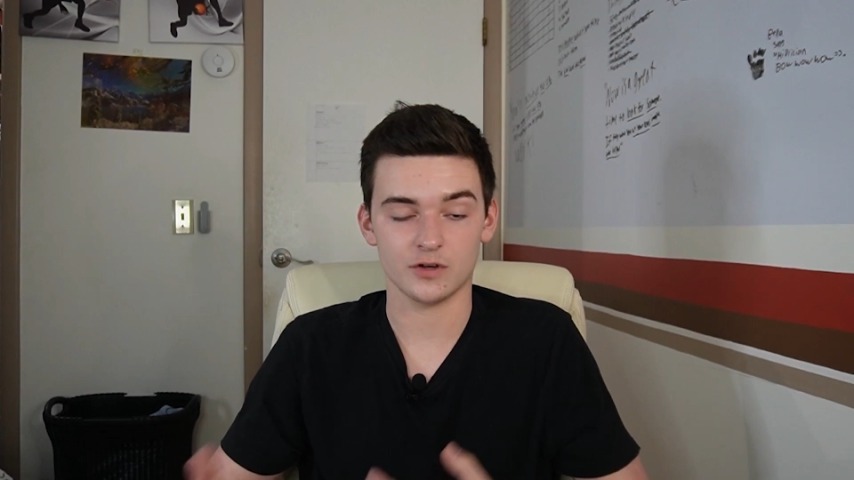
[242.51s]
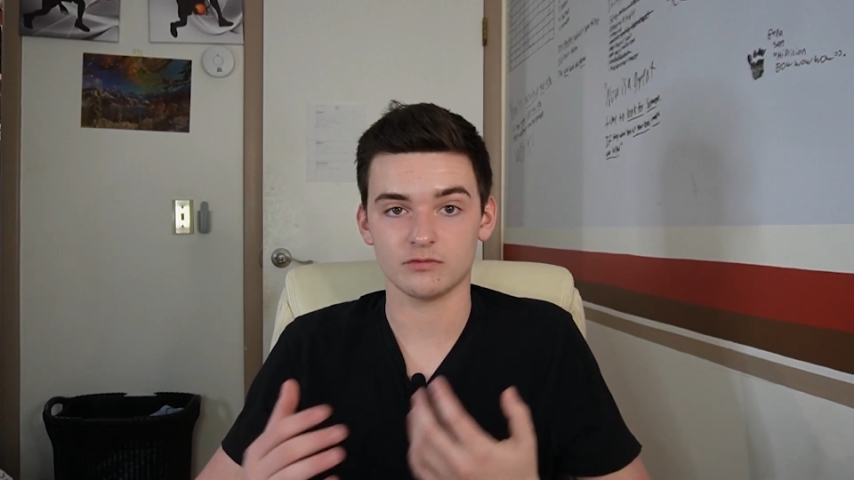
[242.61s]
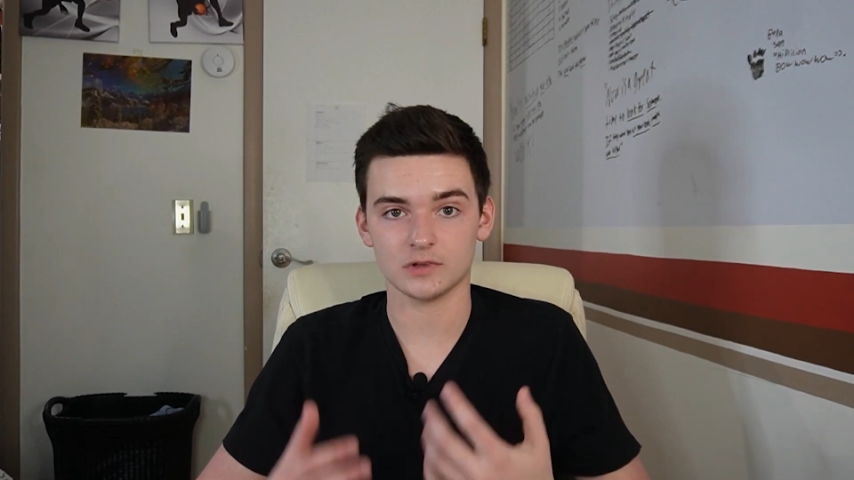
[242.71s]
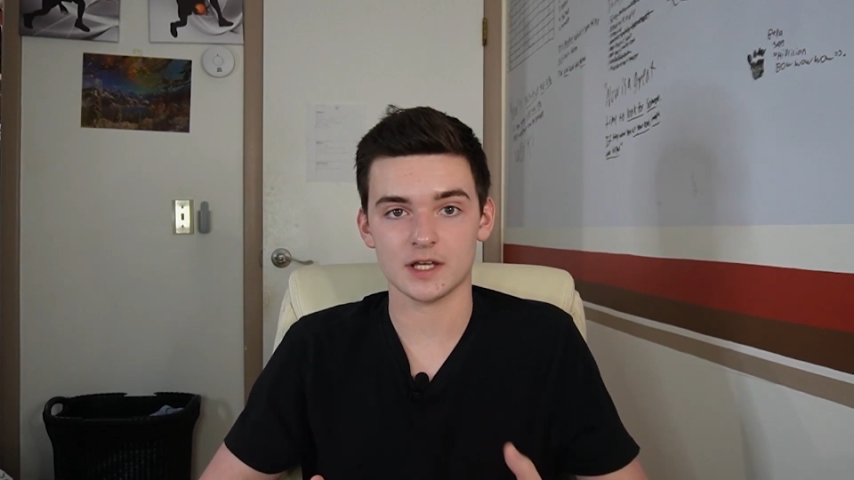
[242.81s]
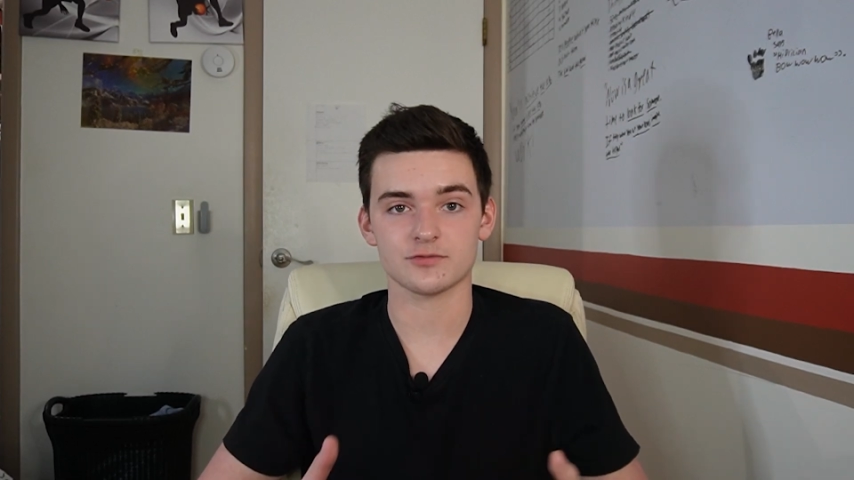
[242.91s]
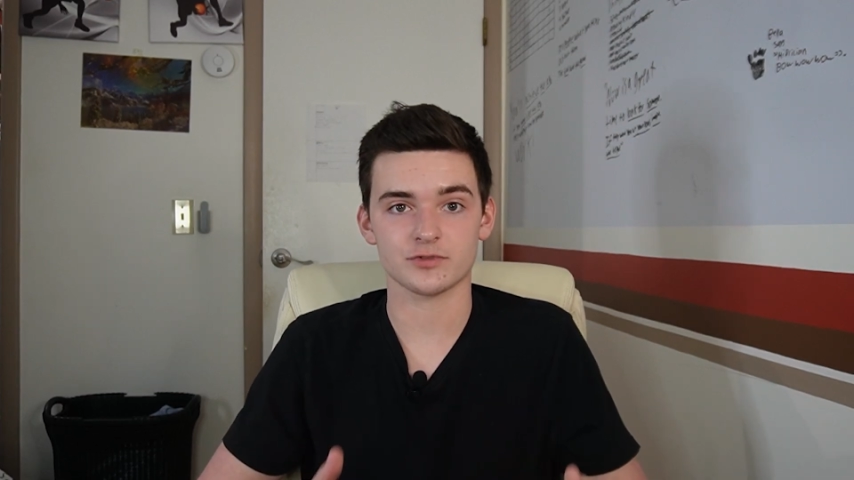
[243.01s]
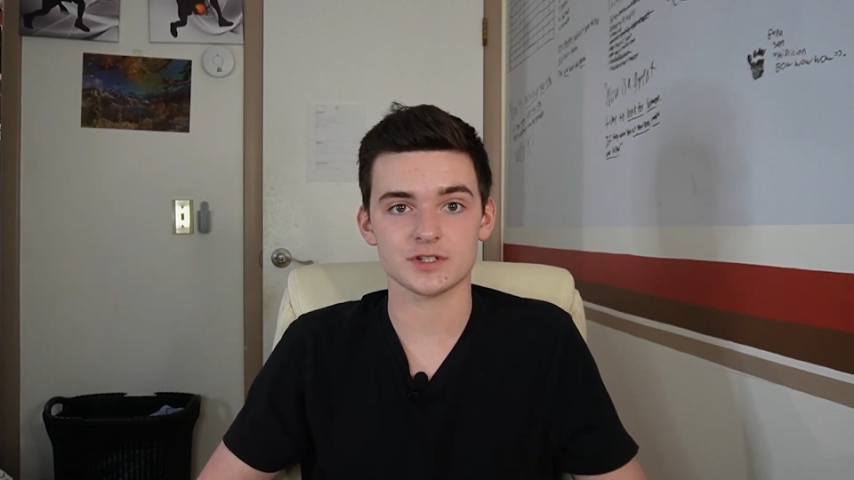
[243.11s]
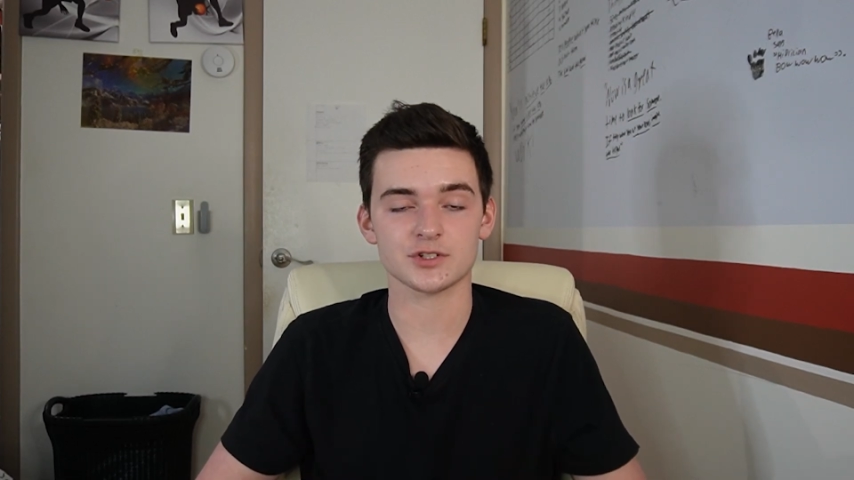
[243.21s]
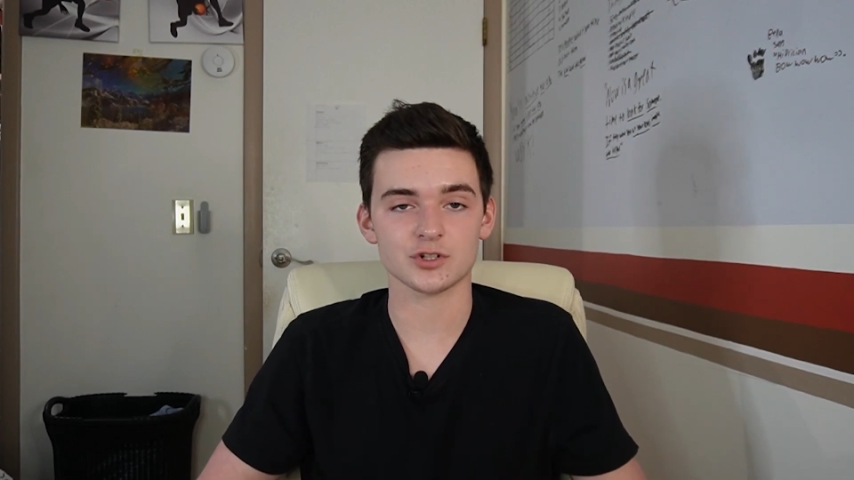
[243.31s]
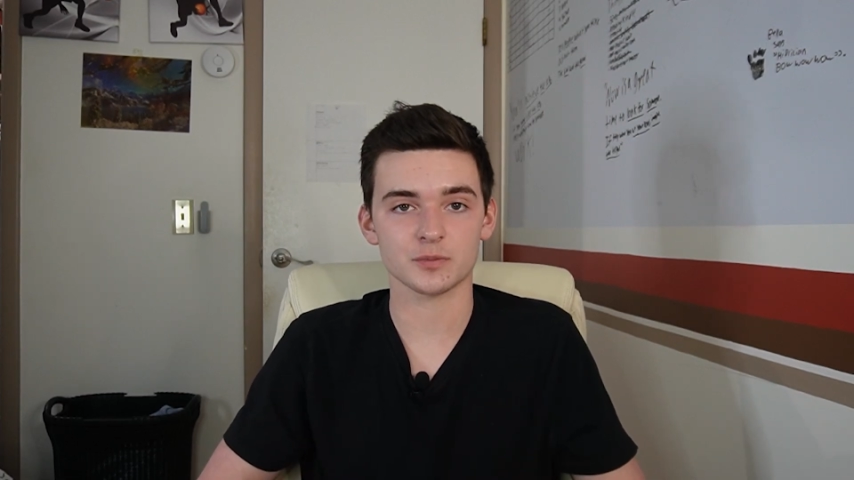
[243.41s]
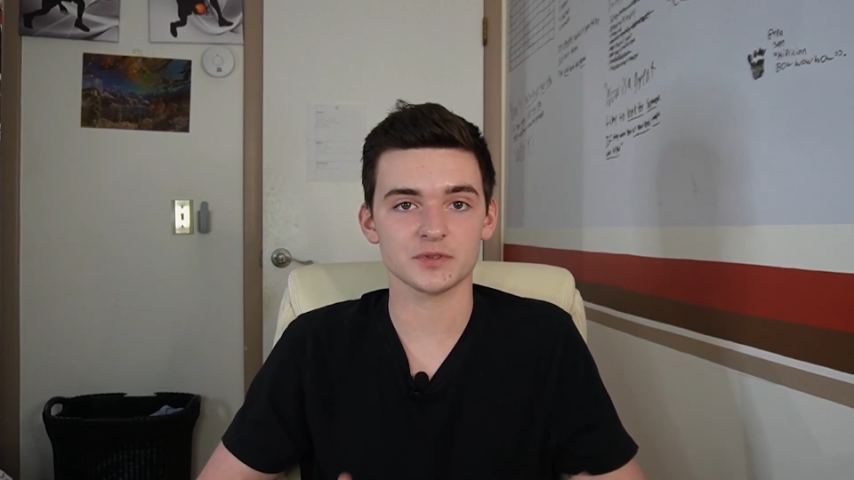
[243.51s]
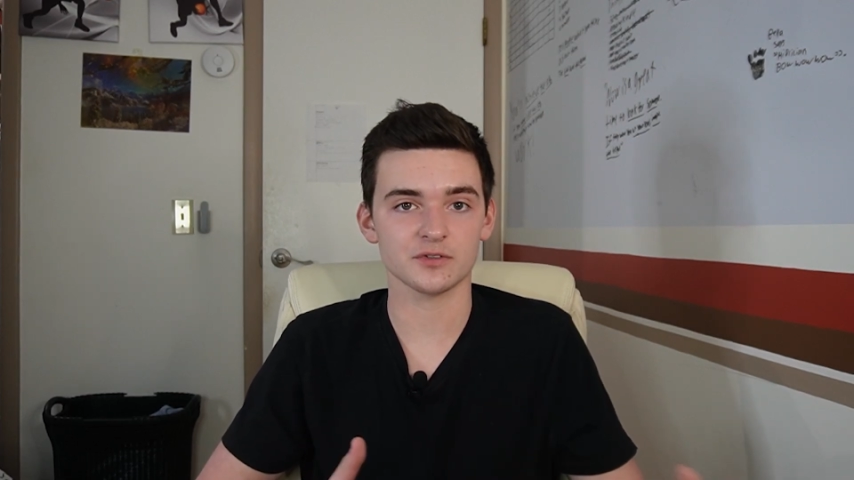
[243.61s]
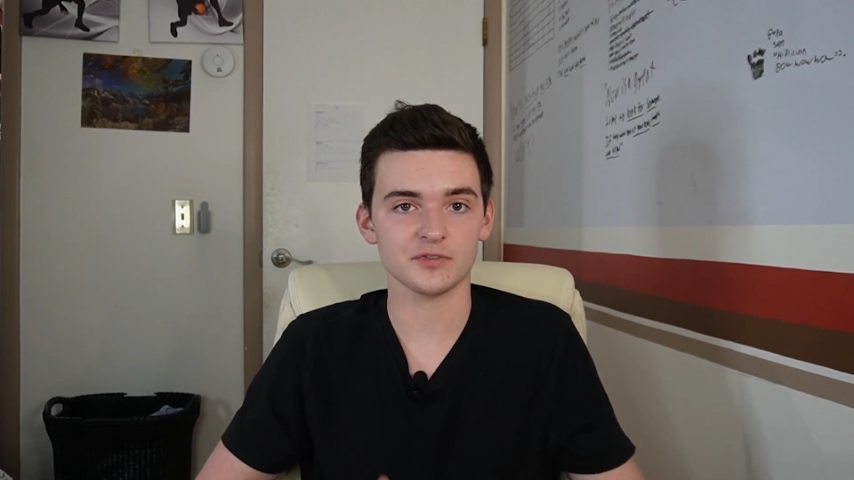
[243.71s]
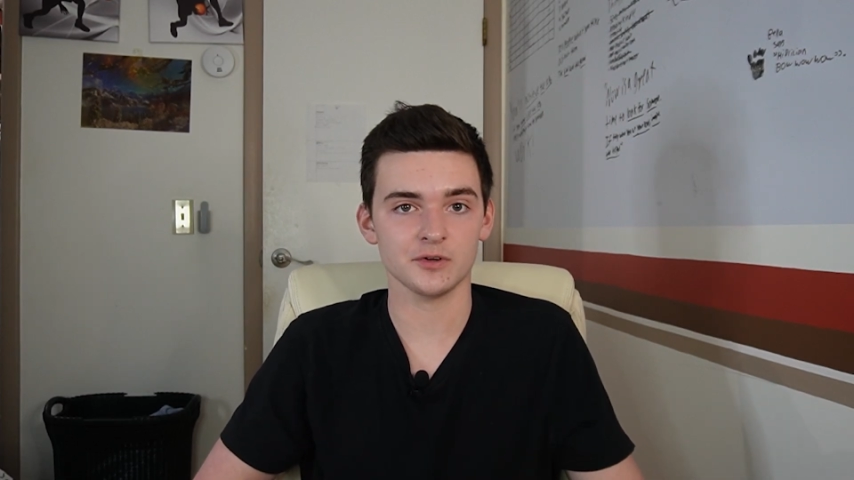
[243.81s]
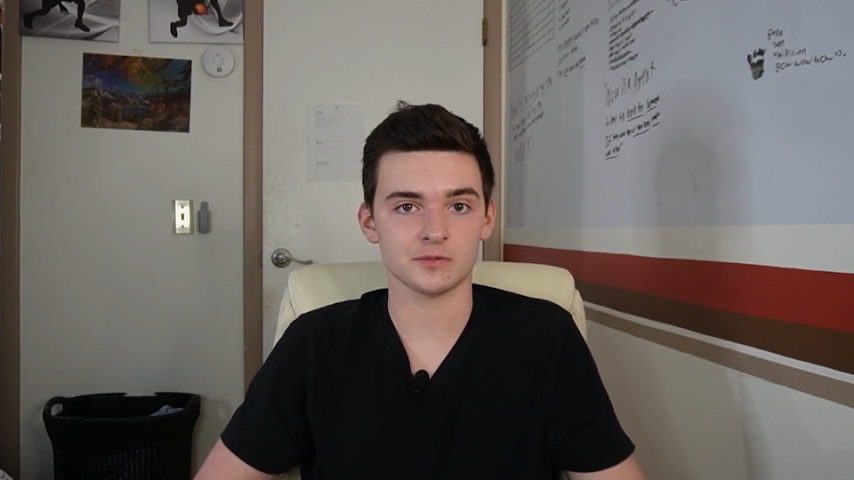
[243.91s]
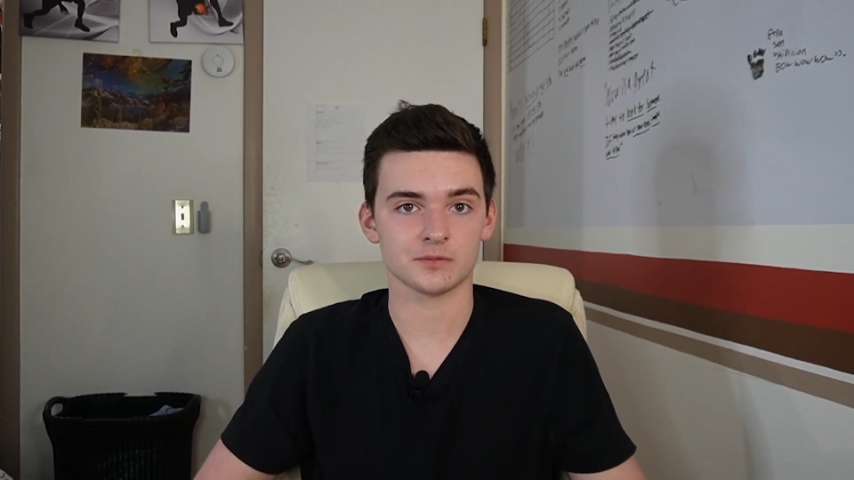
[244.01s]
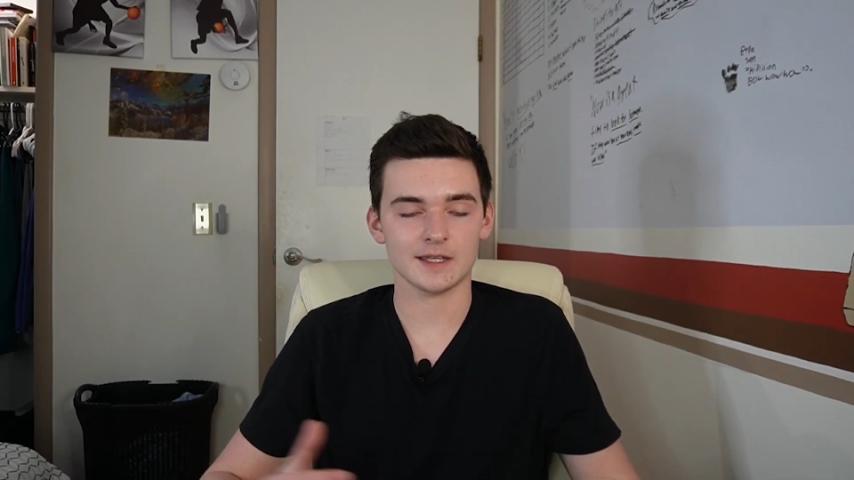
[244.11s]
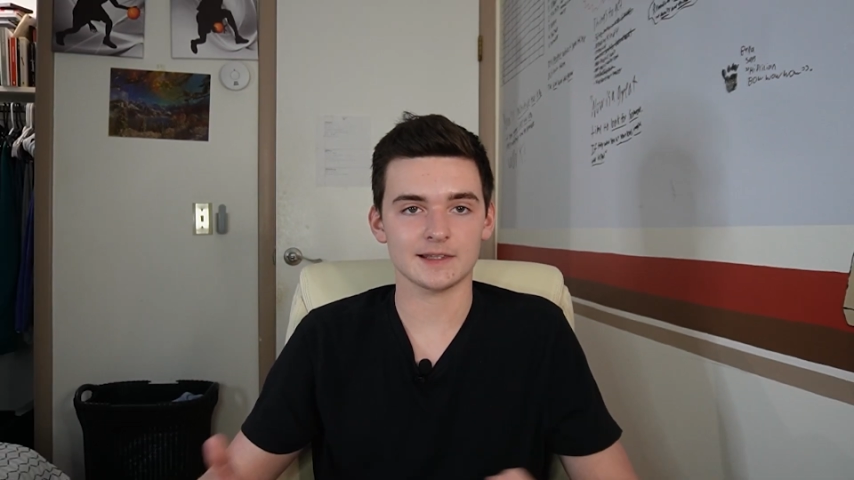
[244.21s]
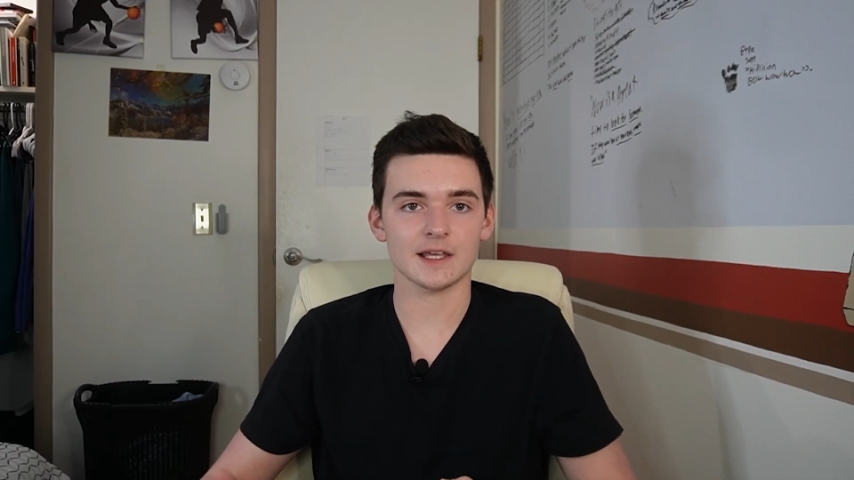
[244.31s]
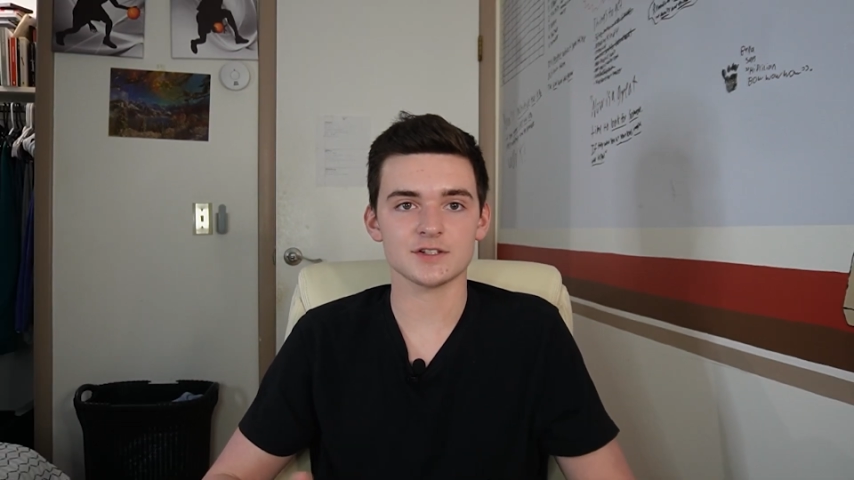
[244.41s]
you have less reasons to open your phone.
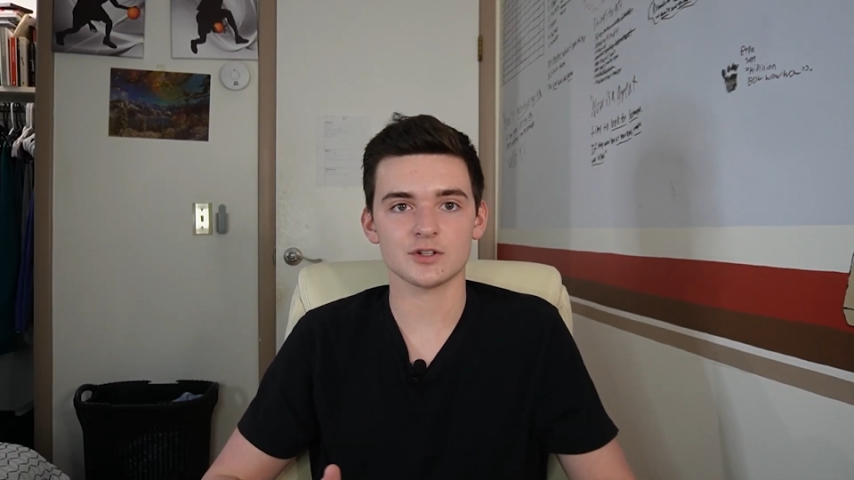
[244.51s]
Getting less